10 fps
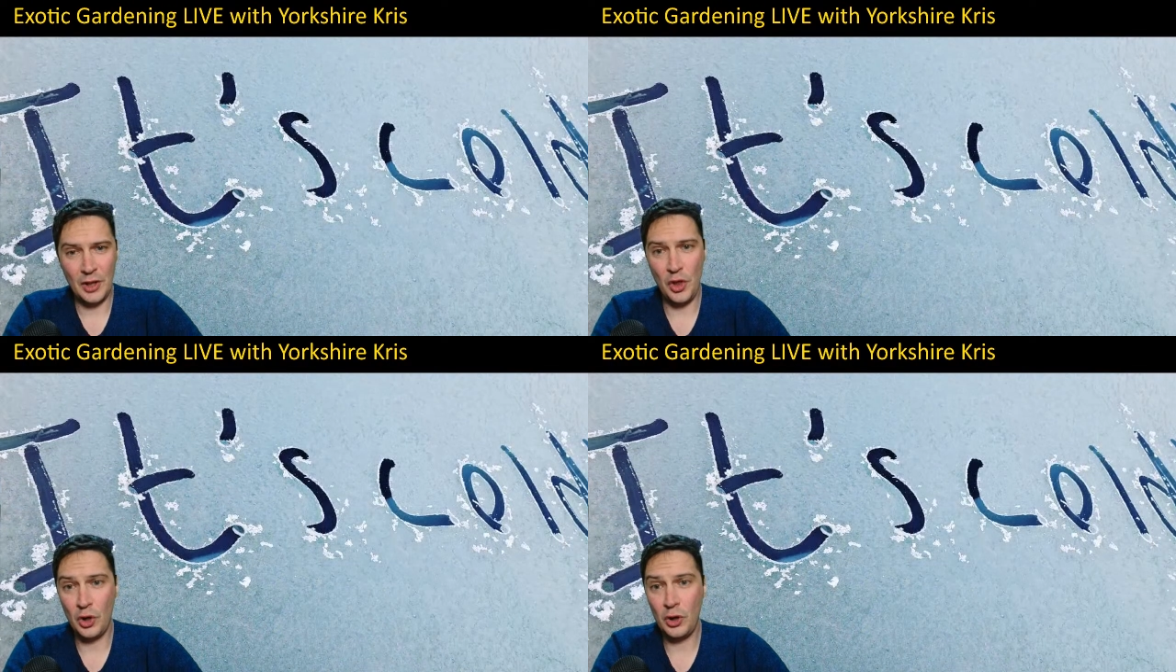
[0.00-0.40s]

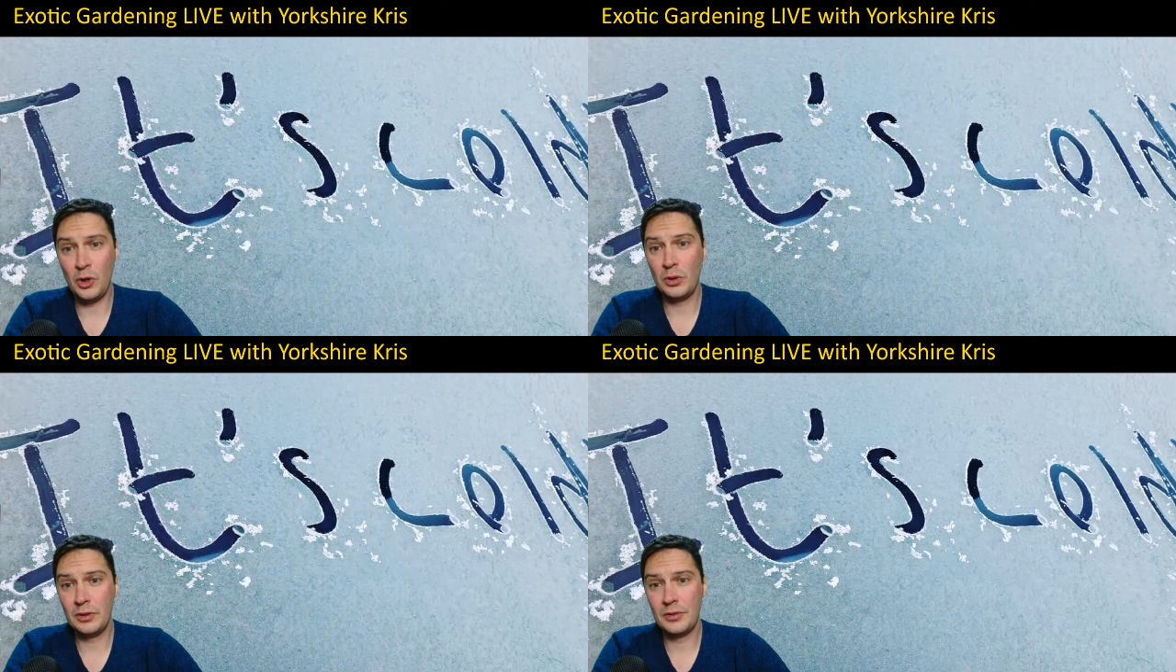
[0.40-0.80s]
the
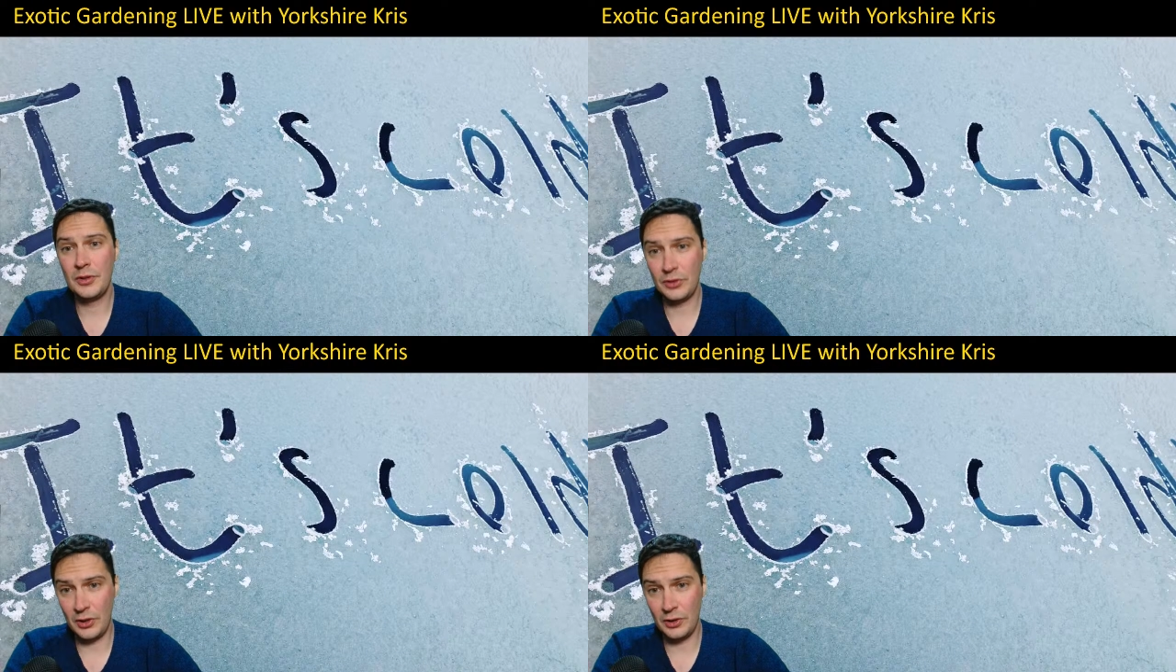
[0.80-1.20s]
whole
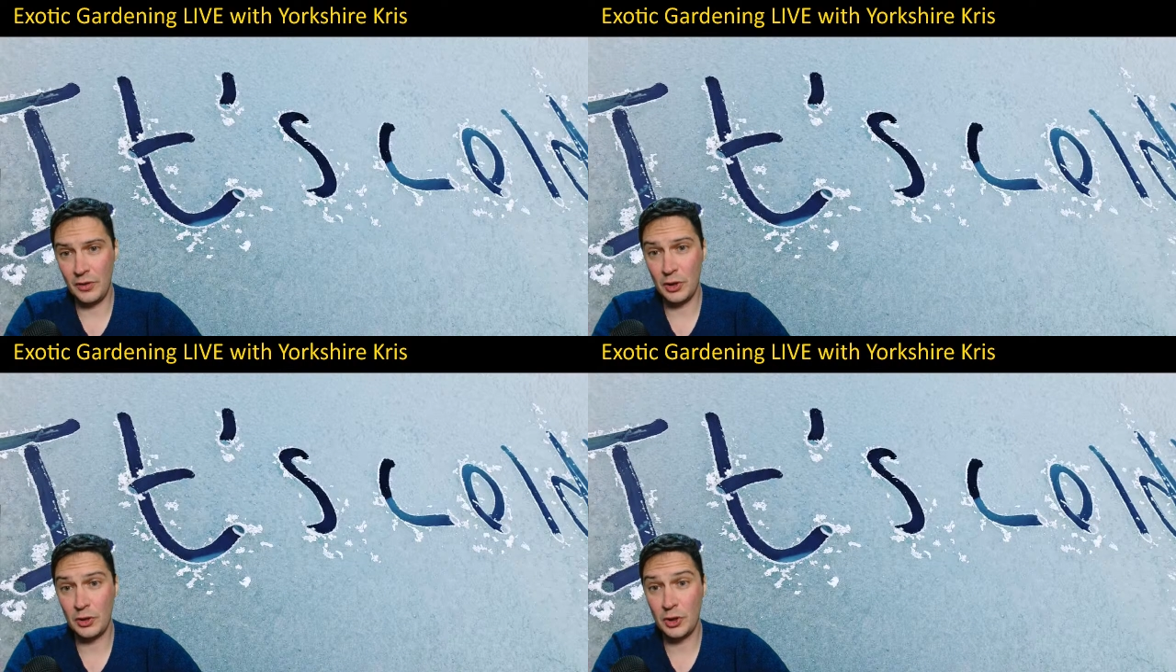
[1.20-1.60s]
soil,
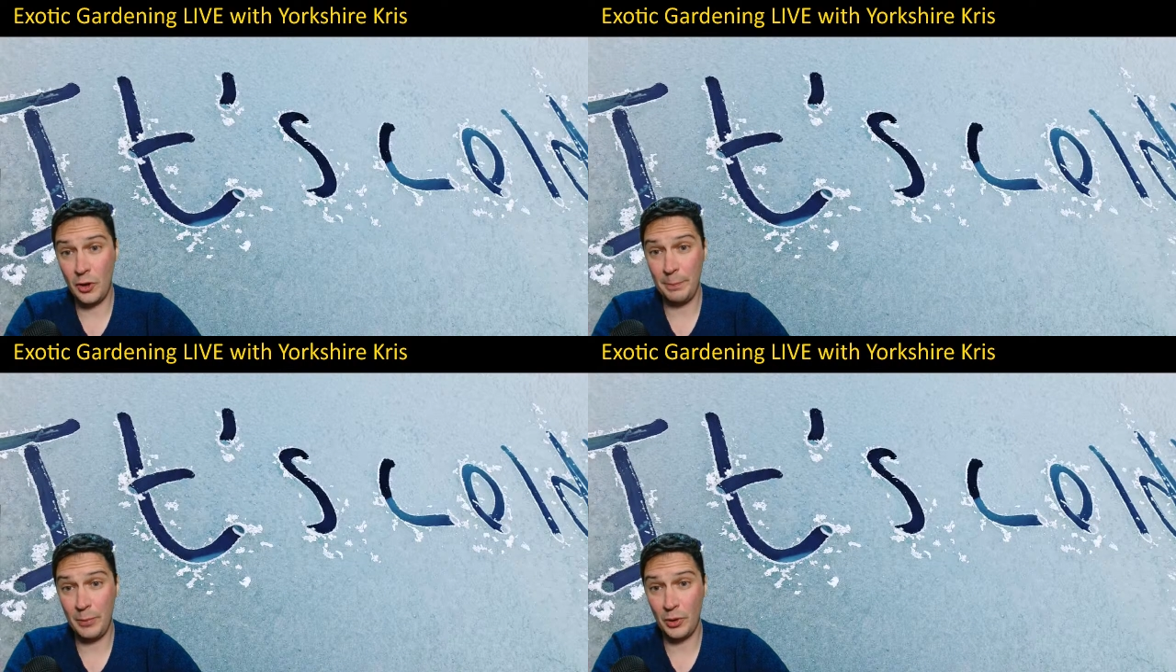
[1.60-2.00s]
the whole
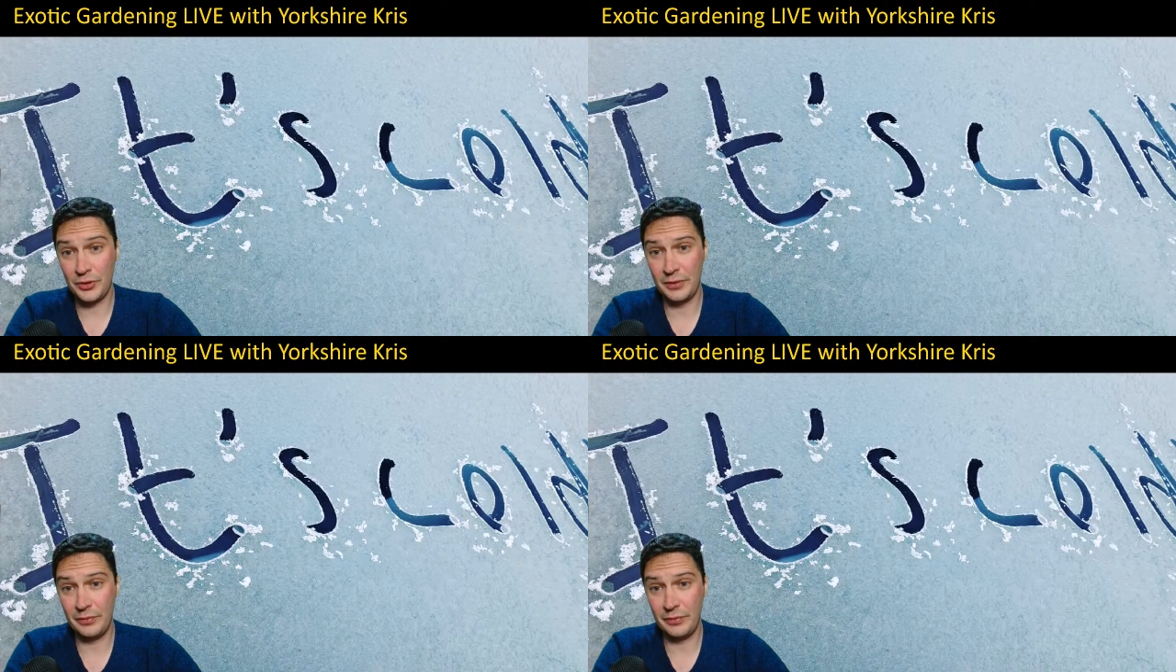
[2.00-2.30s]
compost can